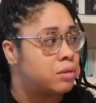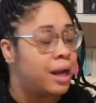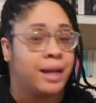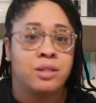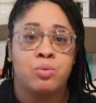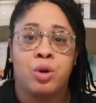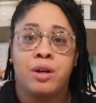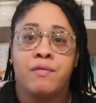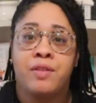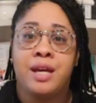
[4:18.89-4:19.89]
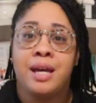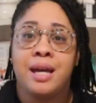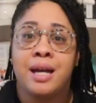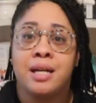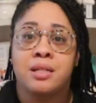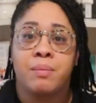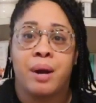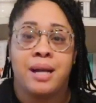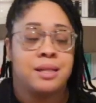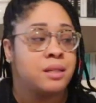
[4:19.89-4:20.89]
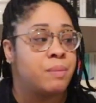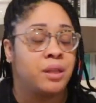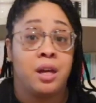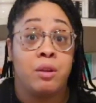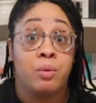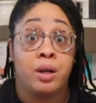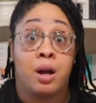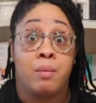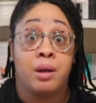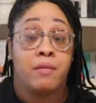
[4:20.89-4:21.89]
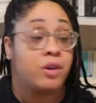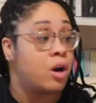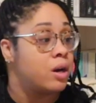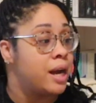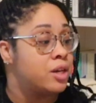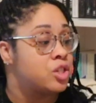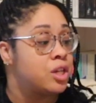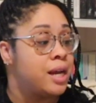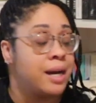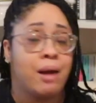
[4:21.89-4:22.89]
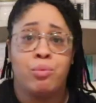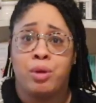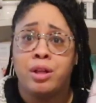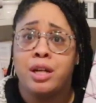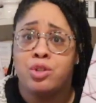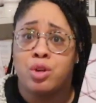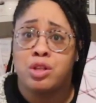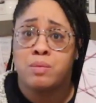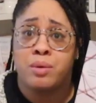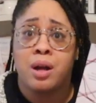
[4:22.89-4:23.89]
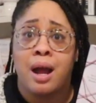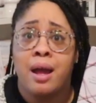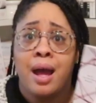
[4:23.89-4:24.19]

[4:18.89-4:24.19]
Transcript: I guess one of the surprises, but the other one caught me off guard actually, and I really enjoyed this book.